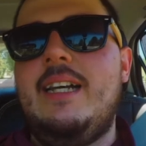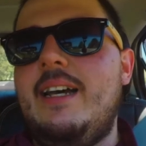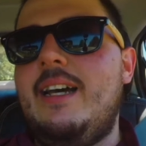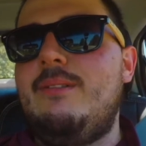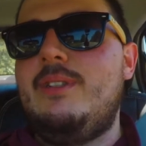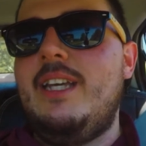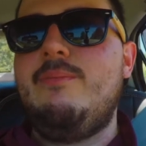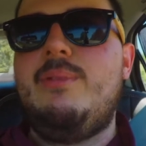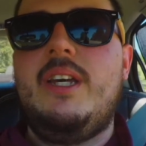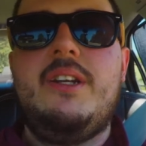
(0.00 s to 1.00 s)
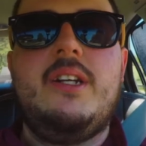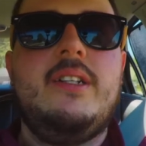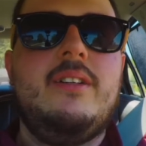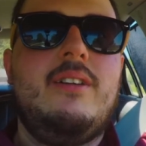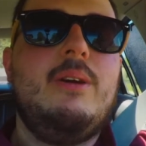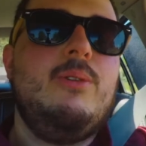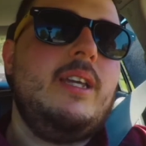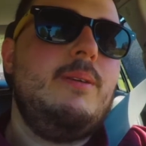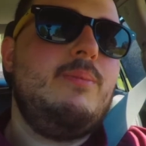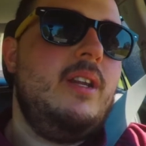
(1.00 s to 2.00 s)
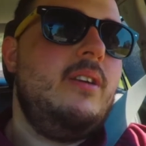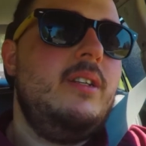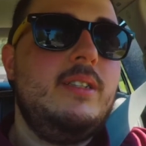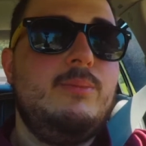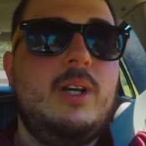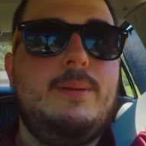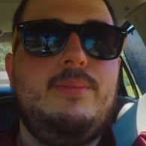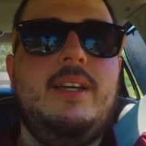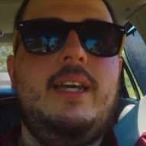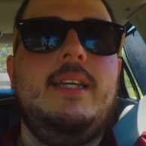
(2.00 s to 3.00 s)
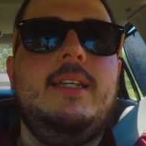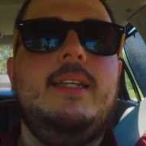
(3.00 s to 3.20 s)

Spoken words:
I'm getting better, or I will get better the more I play.